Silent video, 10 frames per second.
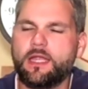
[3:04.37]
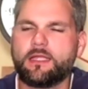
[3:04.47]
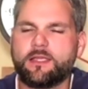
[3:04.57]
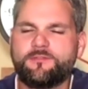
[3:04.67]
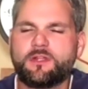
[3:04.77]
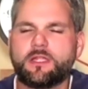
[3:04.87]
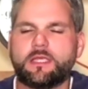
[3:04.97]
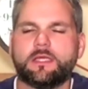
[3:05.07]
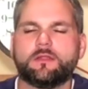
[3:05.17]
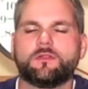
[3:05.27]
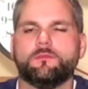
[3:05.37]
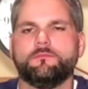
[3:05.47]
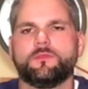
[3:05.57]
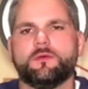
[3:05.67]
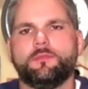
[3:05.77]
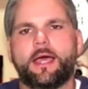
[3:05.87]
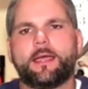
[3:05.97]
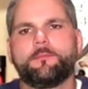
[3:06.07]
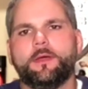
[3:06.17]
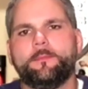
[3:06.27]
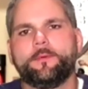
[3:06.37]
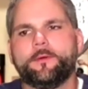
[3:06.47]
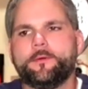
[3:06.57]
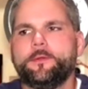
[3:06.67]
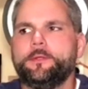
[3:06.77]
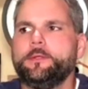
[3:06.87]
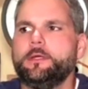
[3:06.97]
And I definitely get some black pepper,